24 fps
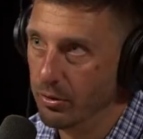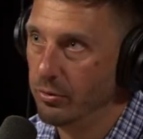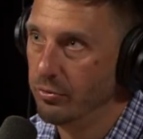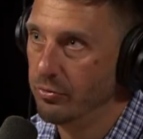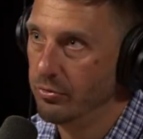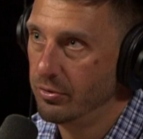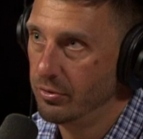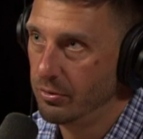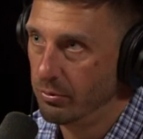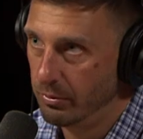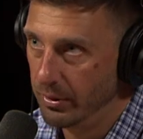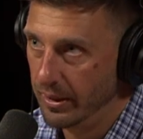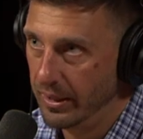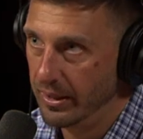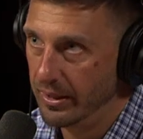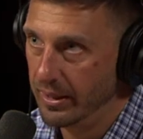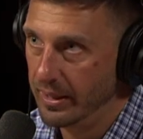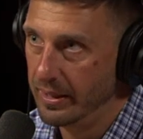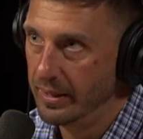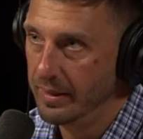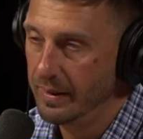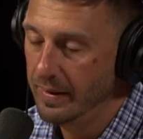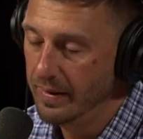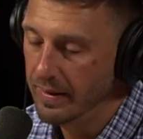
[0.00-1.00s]
Mm-hmm. Really.
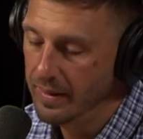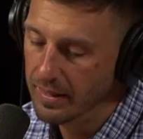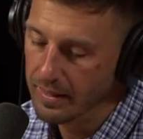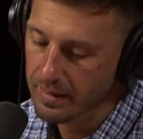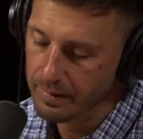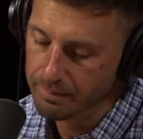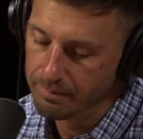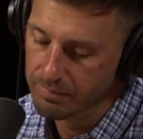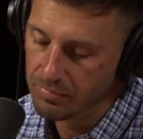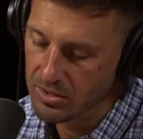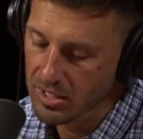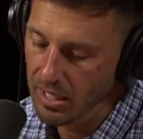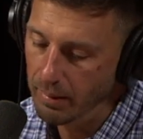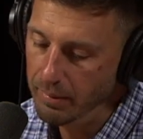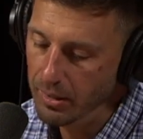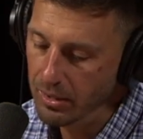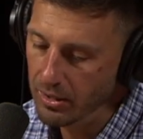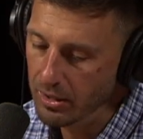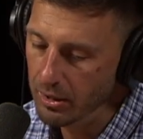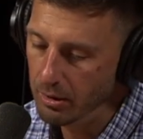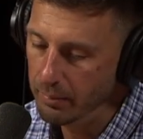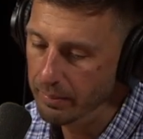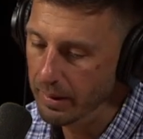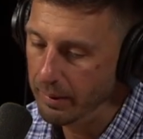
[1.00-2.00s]
Correct. Yes. Tell me a
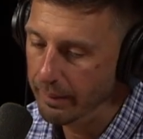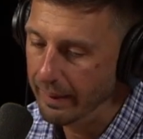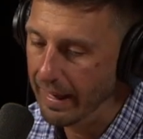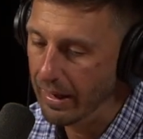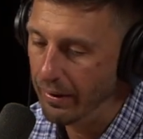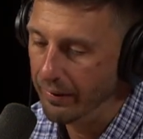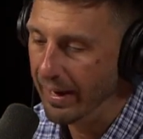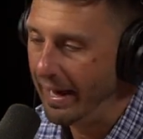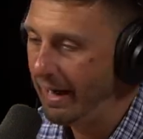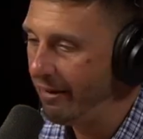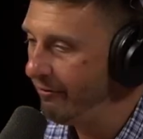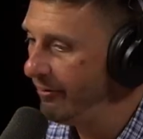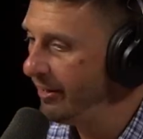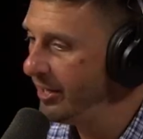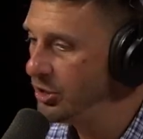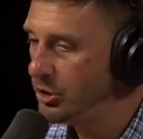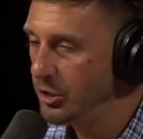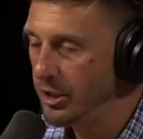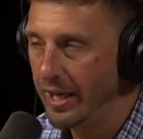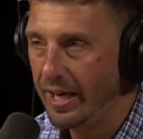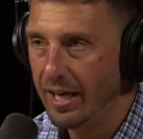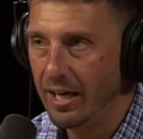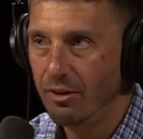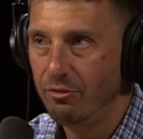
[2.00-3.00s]
little bit about
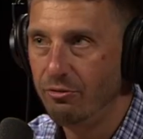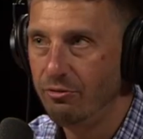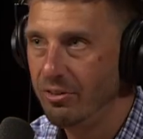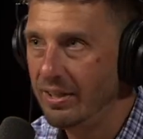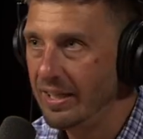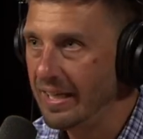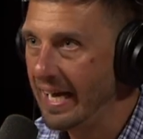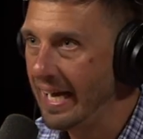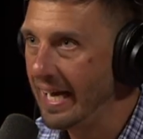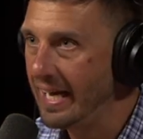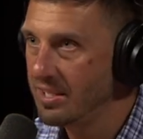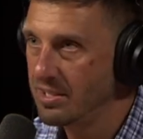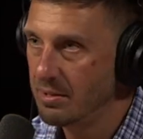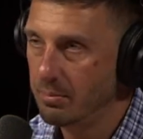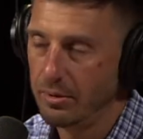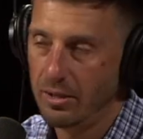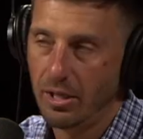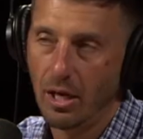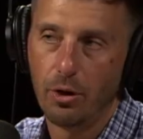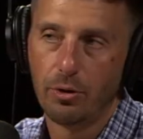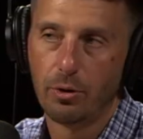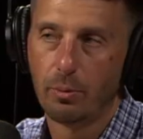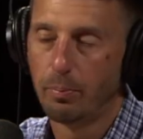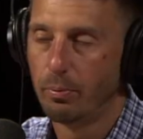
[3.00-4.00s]
FHA, VA, some of
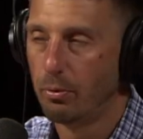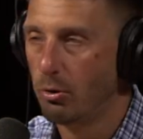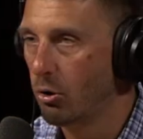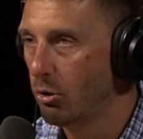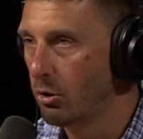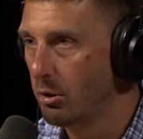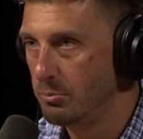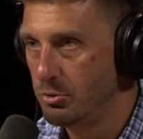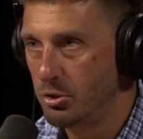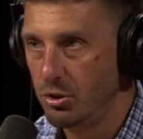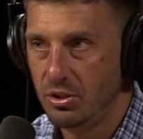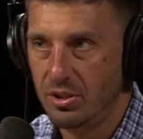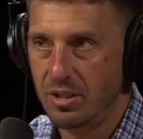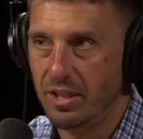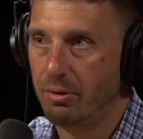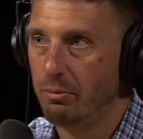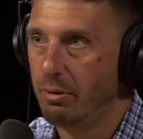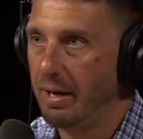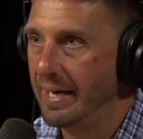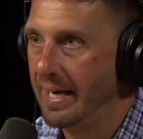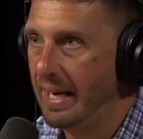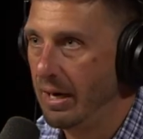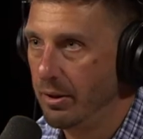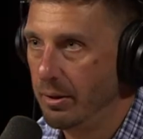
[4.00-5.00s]
the other programs you see
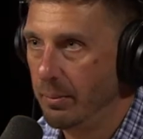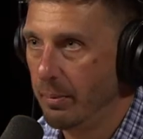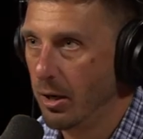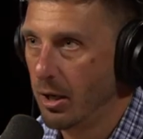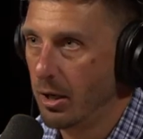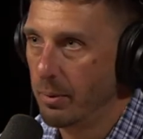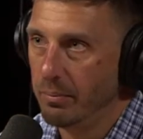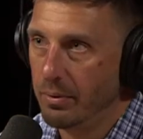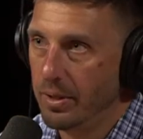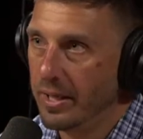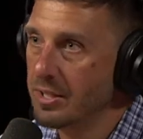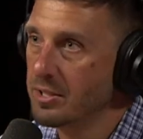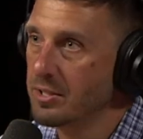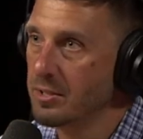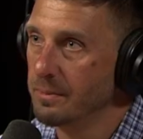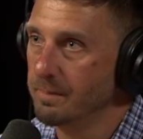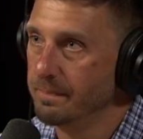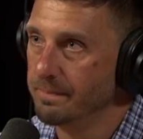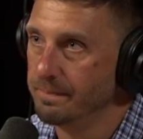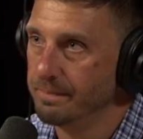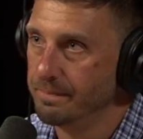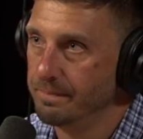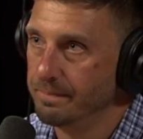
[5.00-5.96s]
right now in the marketplace. Mm-hmm.